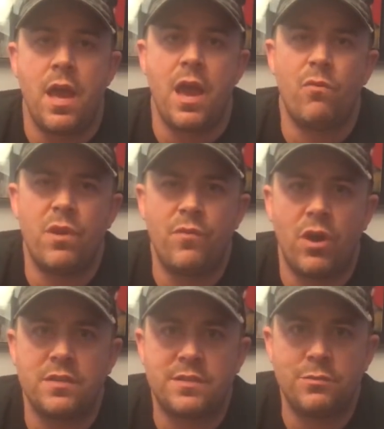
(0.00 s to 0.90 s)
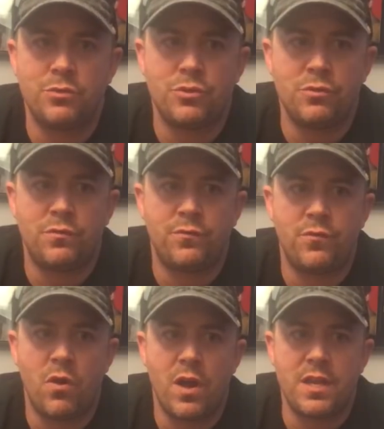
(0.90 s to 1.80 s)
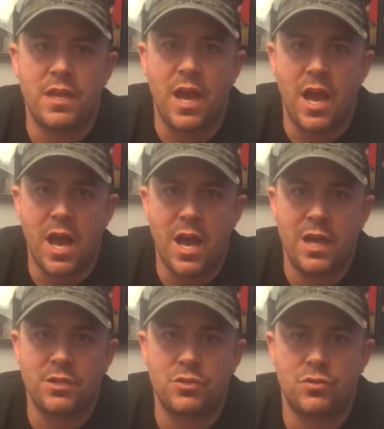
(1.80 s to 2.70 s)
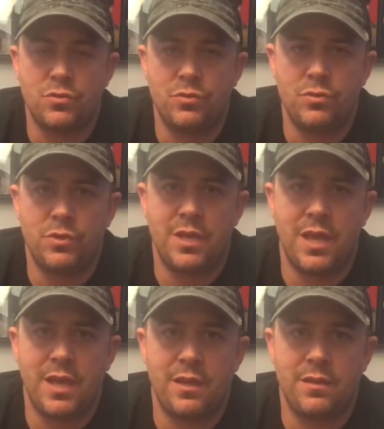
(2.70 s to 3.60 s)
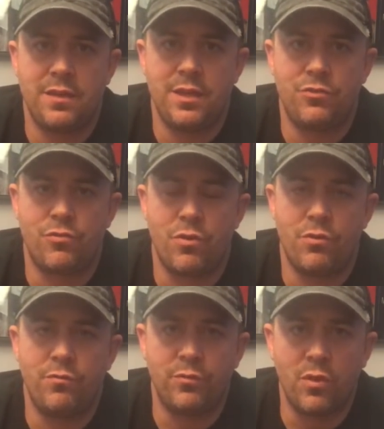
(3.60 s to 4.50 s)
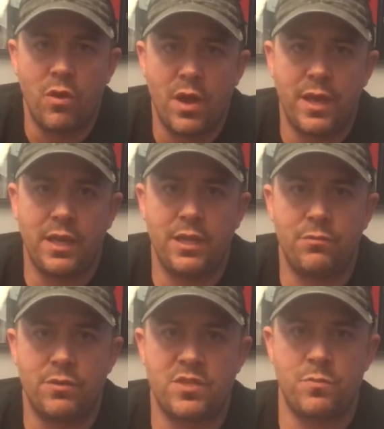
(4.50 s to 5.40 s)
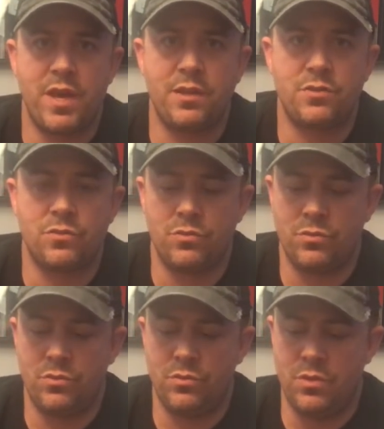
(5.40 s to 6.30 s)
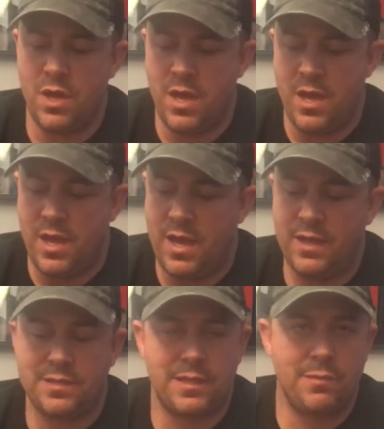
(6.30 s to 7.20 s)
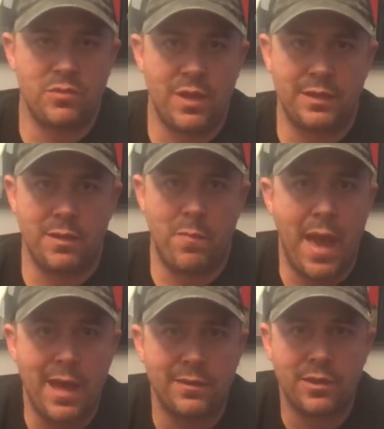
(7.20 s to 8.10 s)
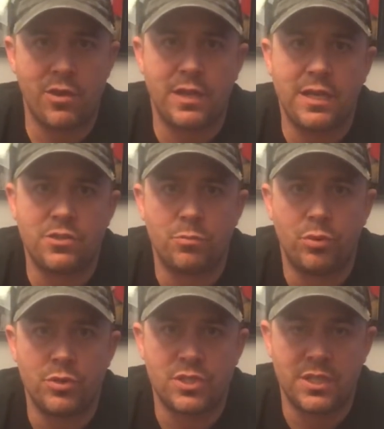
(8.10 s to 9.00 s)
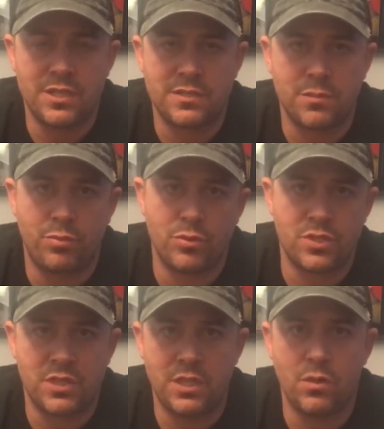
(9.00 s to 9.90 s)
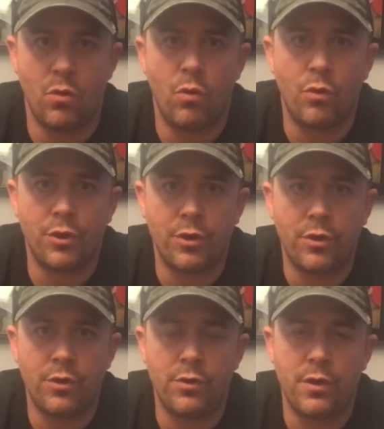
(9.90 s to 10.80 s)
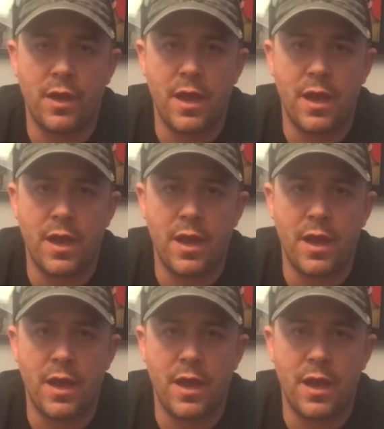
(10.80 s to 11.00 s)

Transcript: However, I still do find it hard to get the drone flying in respect to, it seems like the pattern that I need to push is to push the auto